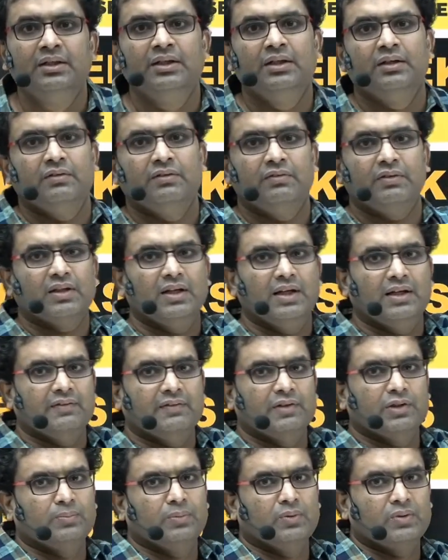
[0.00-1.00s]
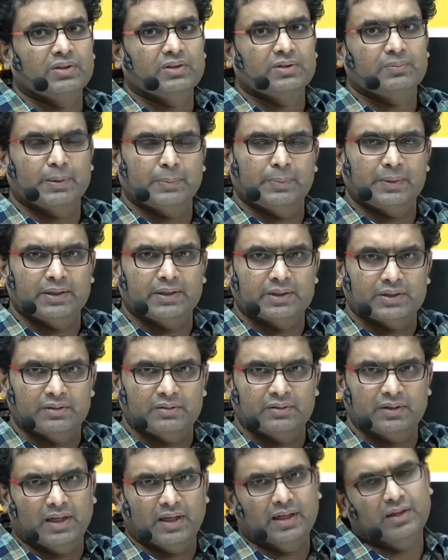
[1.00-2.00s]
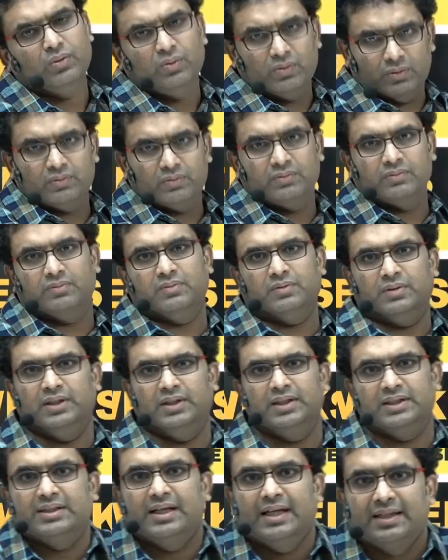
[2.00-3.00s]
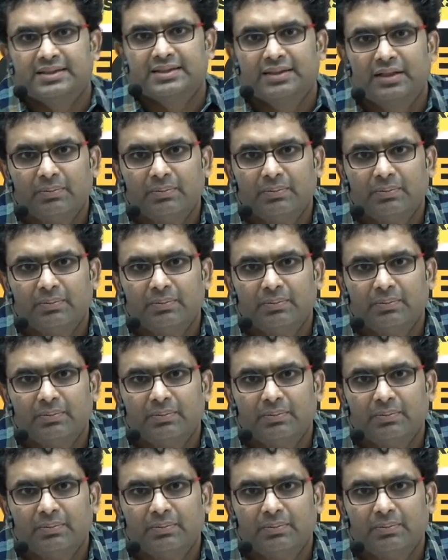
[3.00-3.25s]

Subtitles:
for the 11th board's preparation. I know it's lesser,